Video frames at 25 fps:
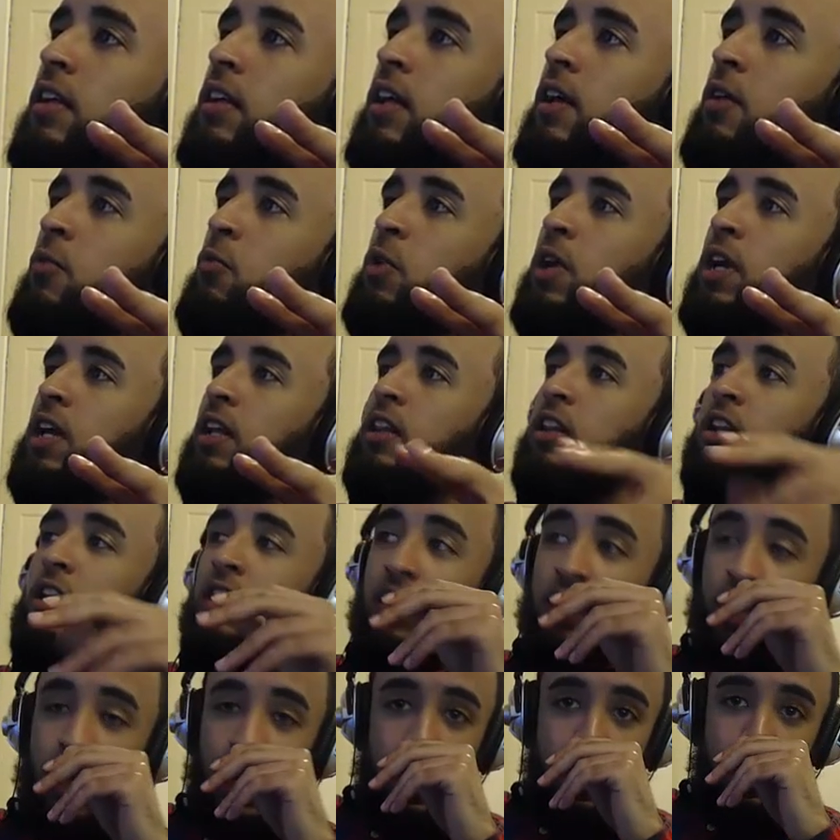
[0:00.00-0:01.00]
And what it
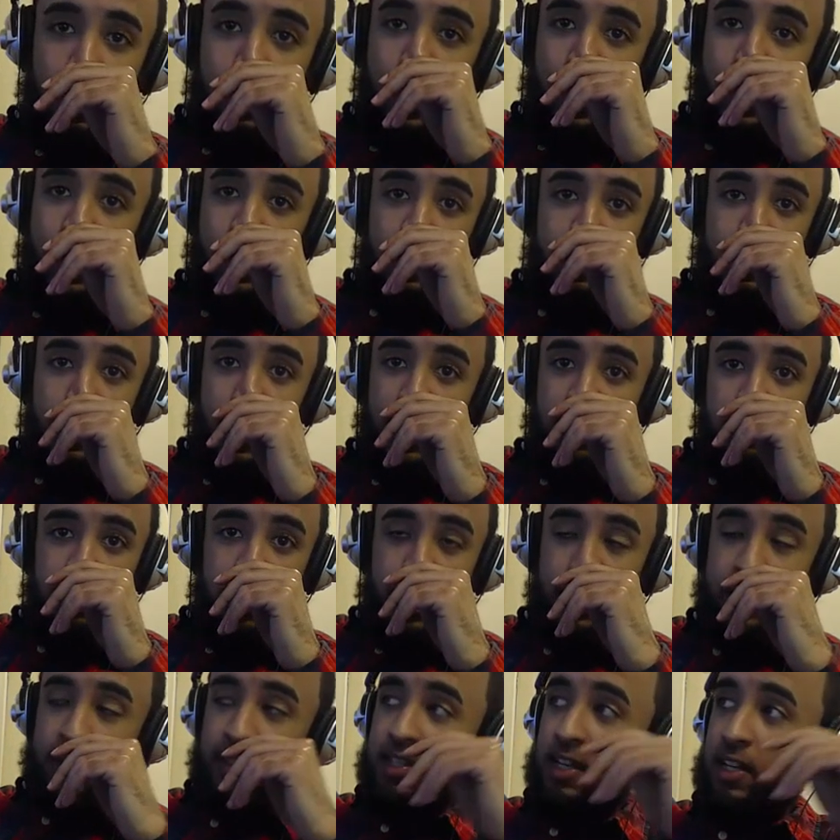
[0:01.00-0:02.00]
looked like, a lot of times
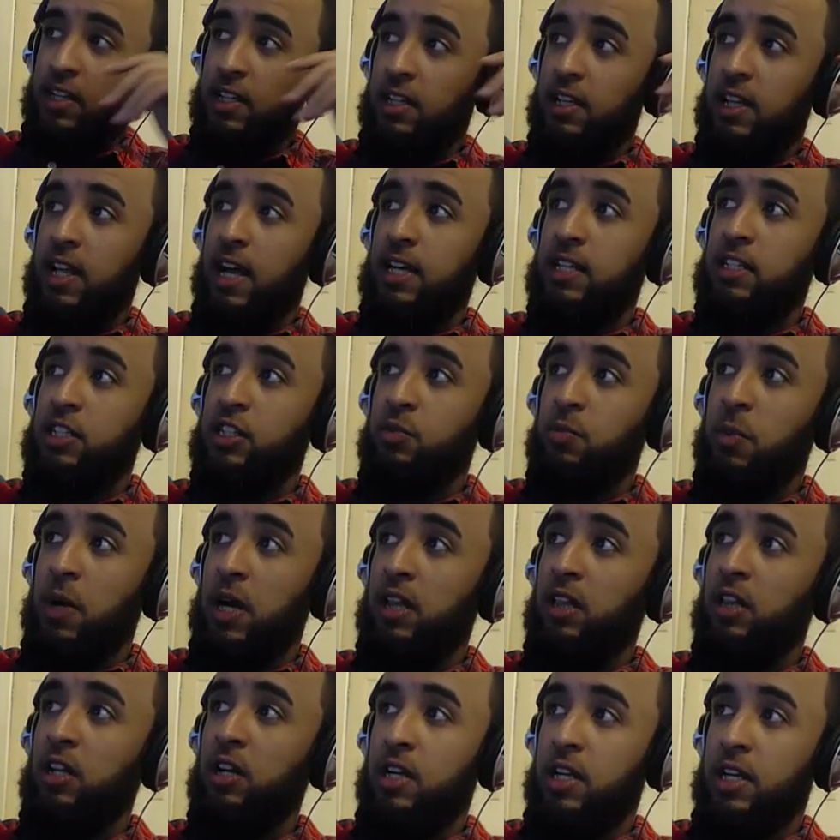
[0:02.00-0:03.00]
I could tell a lot just by
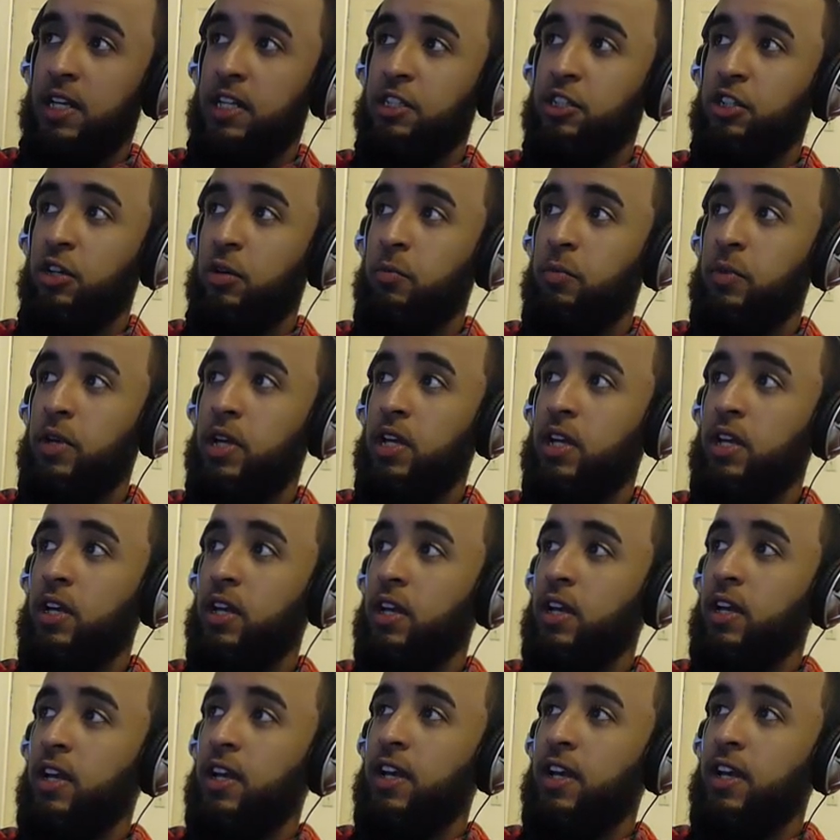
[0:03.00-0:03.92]
looking at your beat.